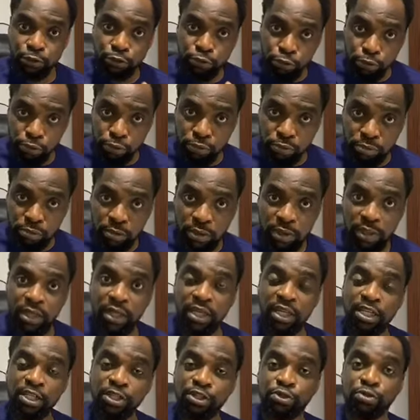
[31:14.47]
Two
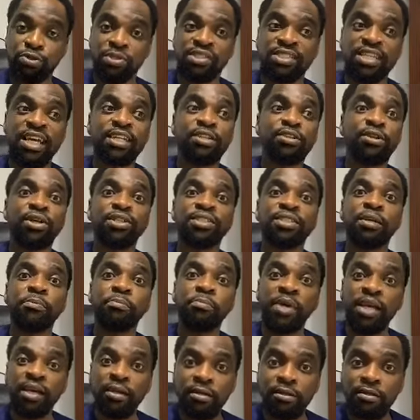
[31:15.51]
is to send us a
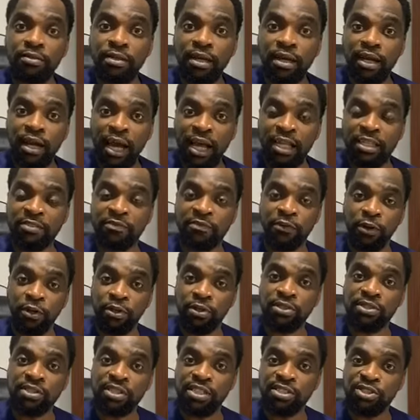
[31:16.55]
mail at the
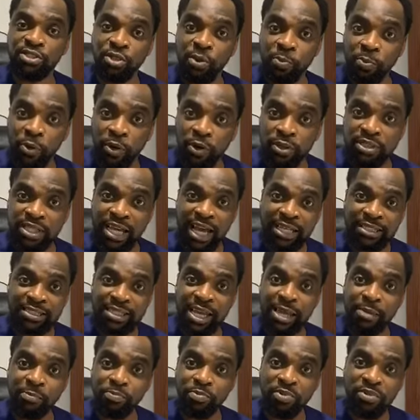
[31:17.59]
volunteer support
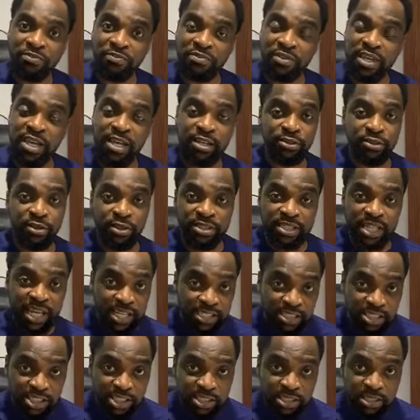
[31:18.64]
at
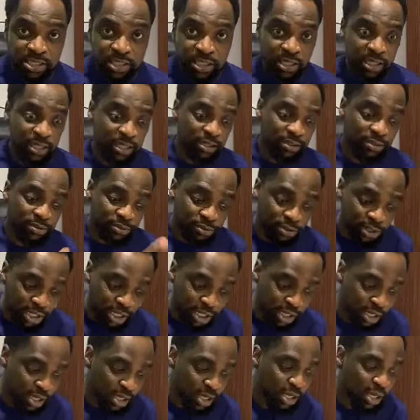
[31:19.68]
mpvn.ng.
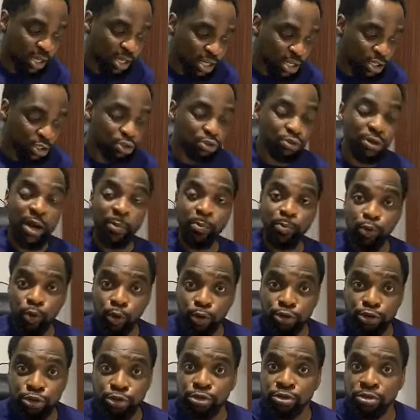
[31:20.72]
3 is to
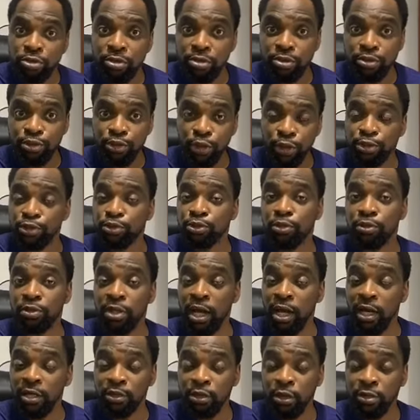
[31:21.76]
approach your
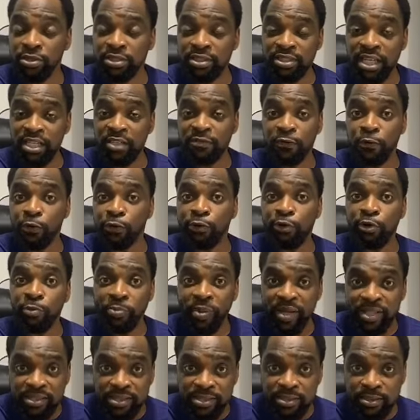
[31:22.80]
state focal
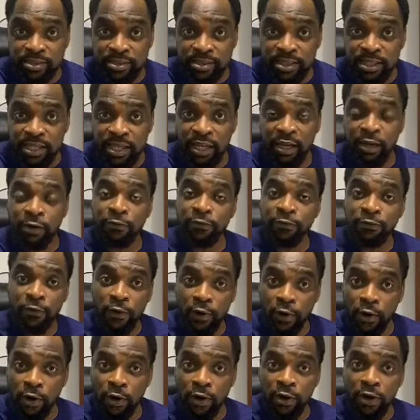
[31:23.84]
person.
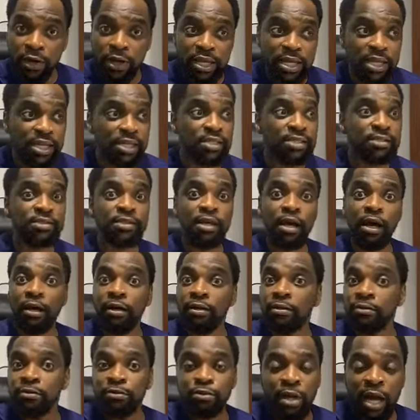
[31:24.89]
4 is
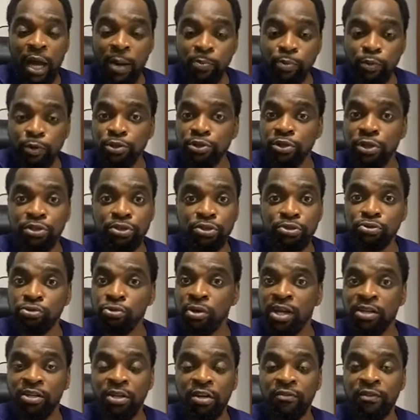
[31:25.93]
approach us
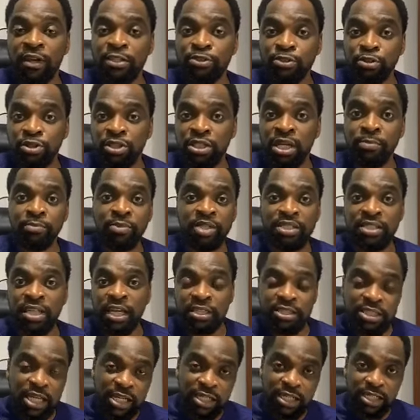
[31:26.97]
through any of our social
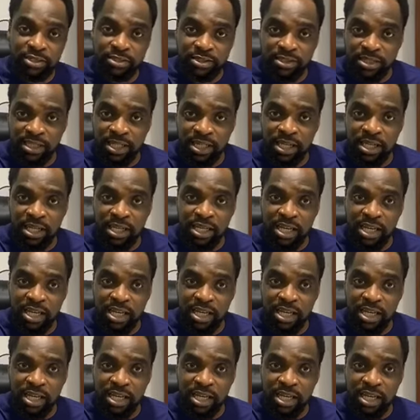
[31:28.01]
media channels.